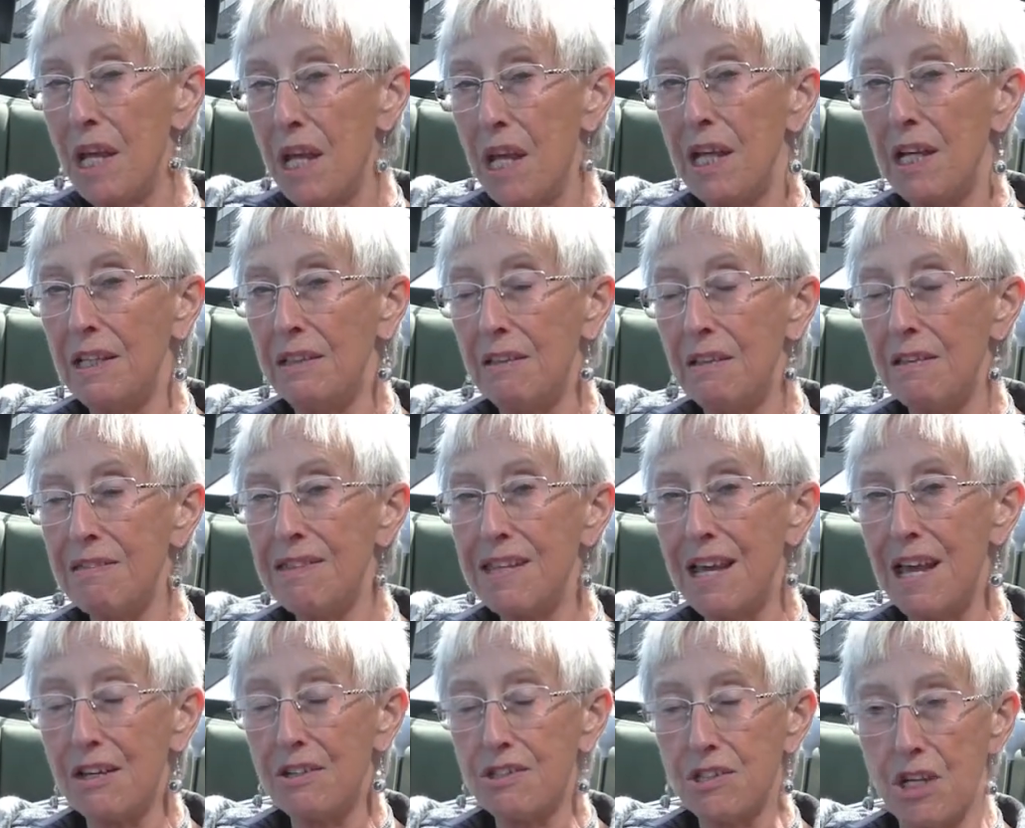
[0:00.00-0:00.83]
in the
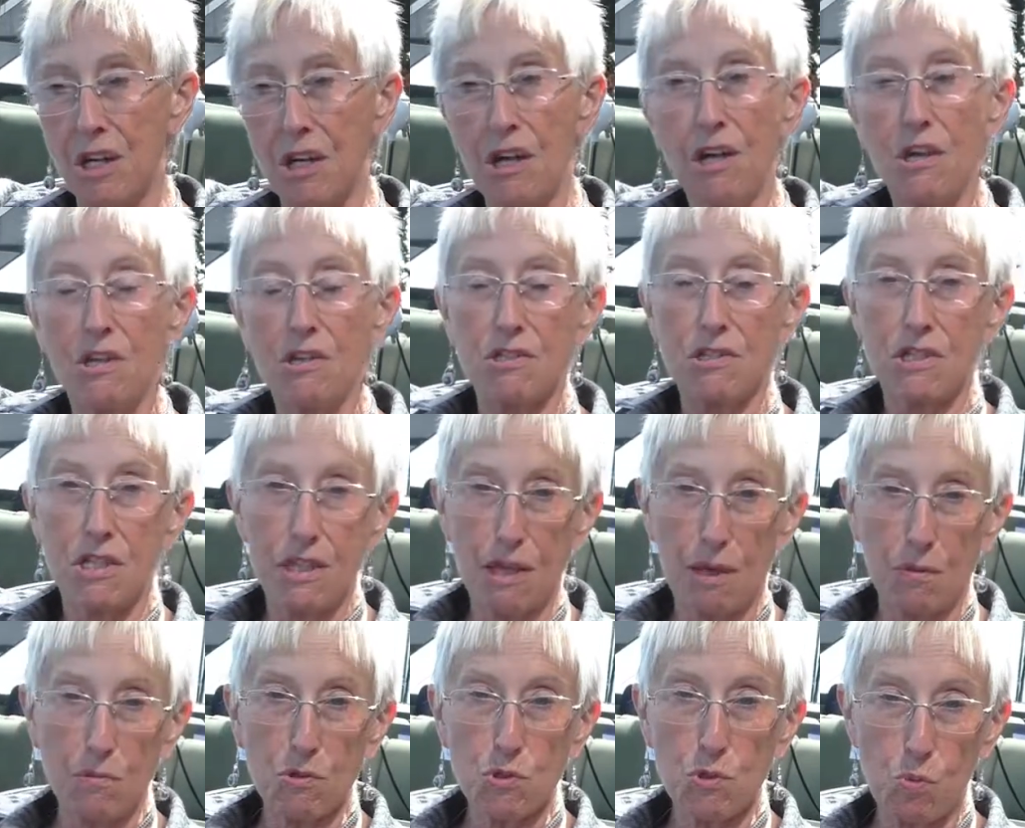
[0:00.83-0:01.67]
theatre. So
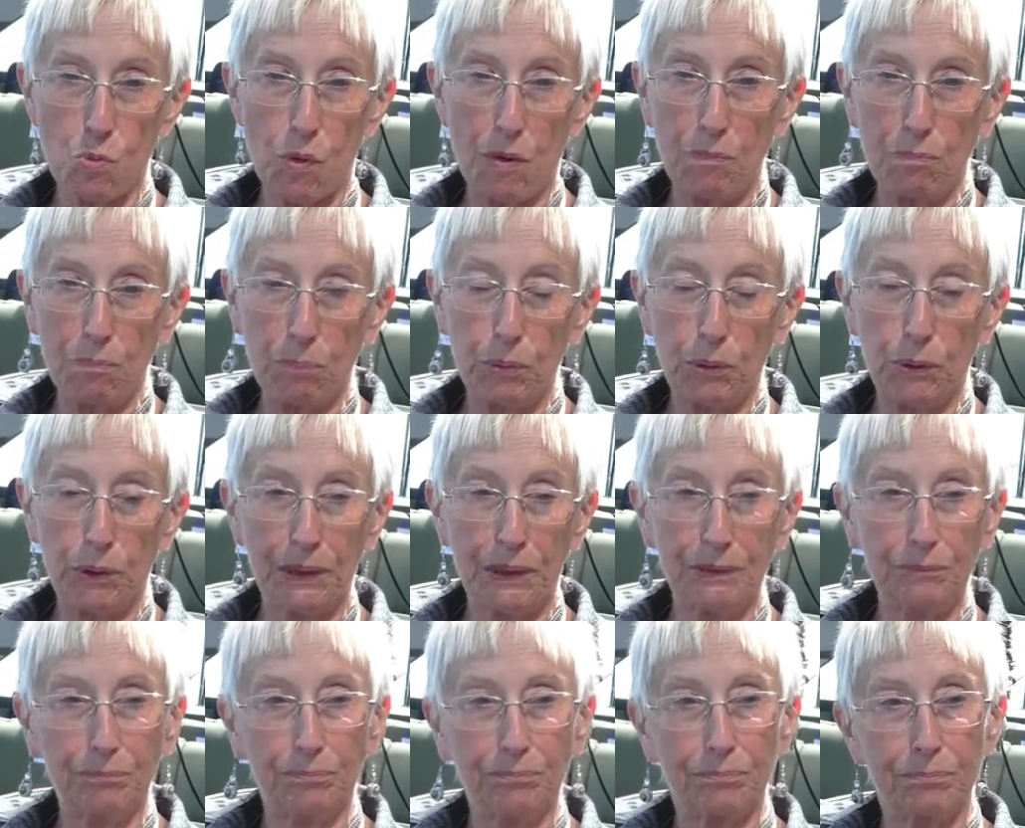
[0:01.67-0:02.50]
that was one point.